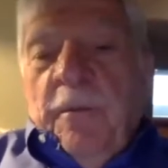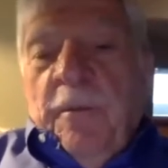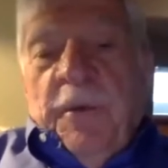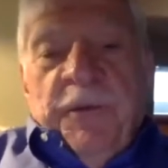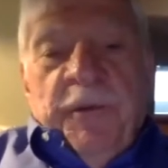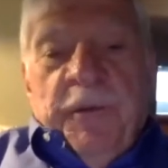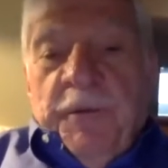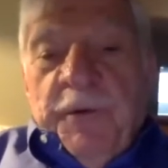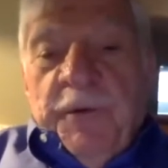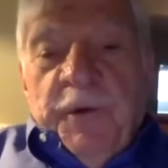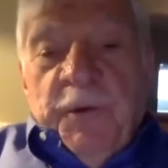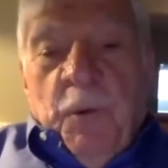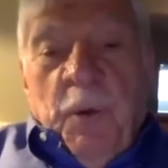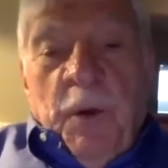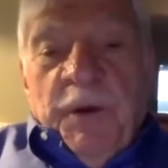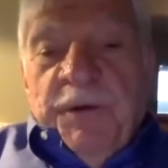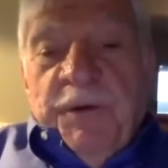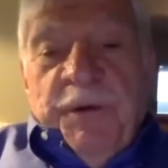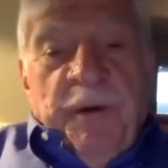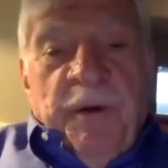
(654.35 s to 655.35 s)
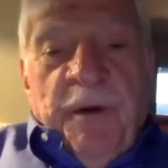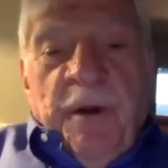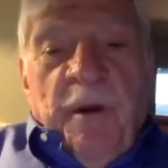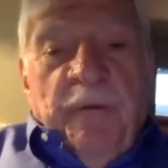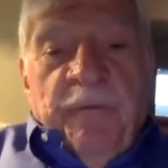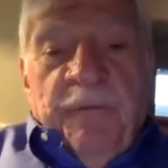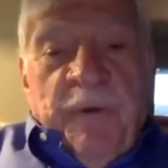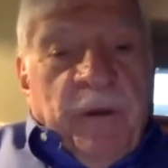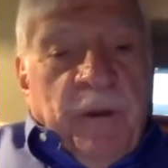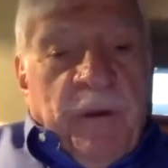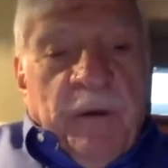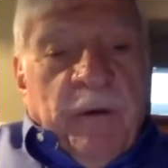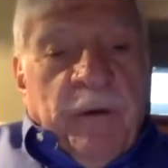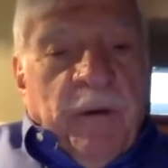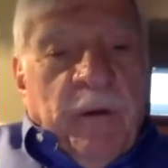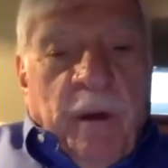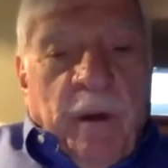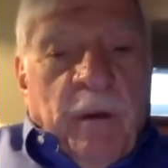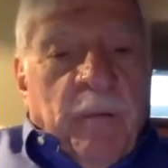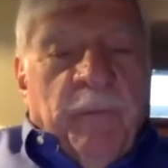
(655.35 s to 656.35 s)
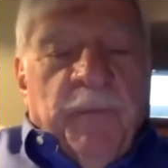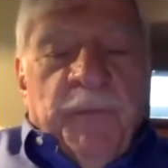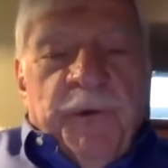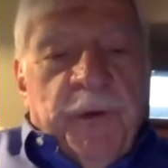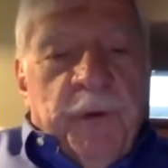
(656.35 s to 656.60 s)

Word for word: but there just wasn't enough income